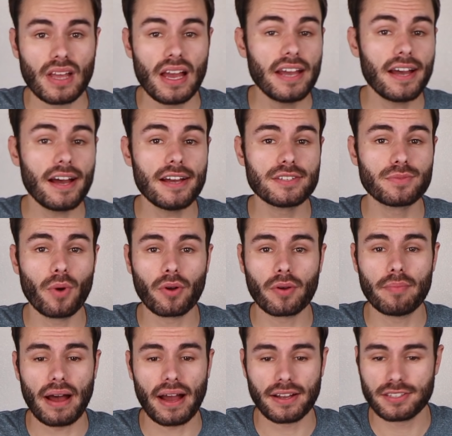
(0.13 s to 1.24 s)
Hey guys,
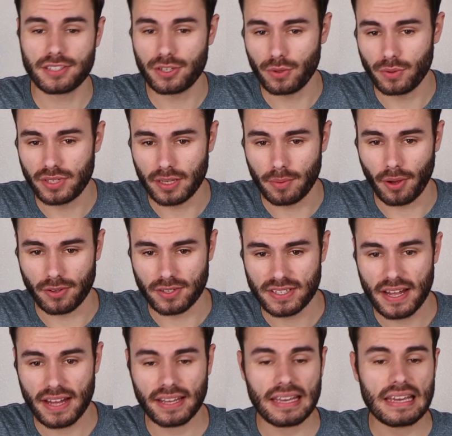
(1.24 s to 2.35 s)
welcome back to T-Bones
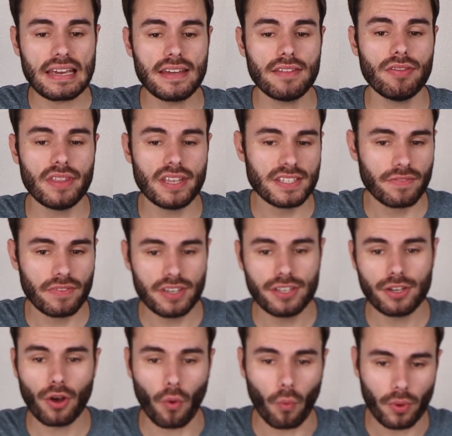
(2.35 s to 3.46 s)
Tech. In this
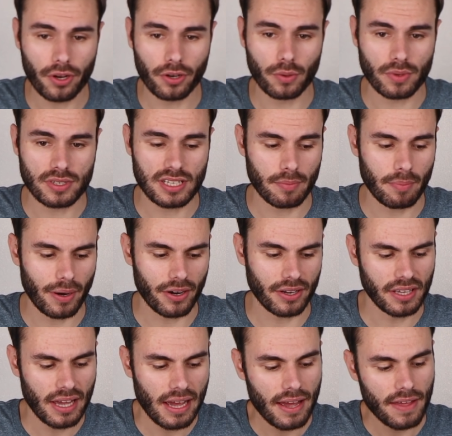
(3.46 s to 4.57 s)
video, we are going to compare